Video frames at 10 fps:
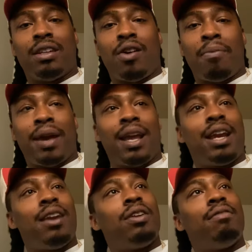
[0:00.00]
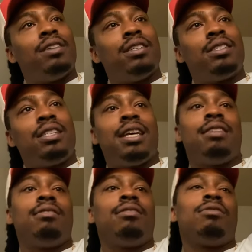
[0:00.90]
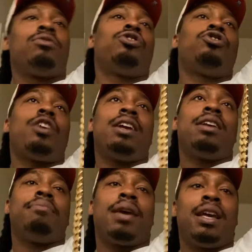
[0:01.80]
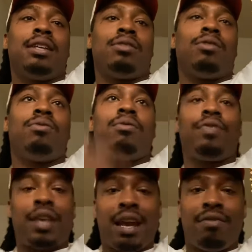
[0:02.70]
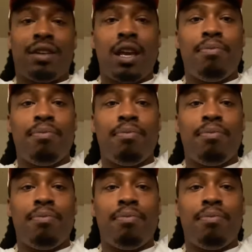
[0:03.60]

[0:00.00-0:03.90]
own, man. It don't even sit straight, man. So I have to keep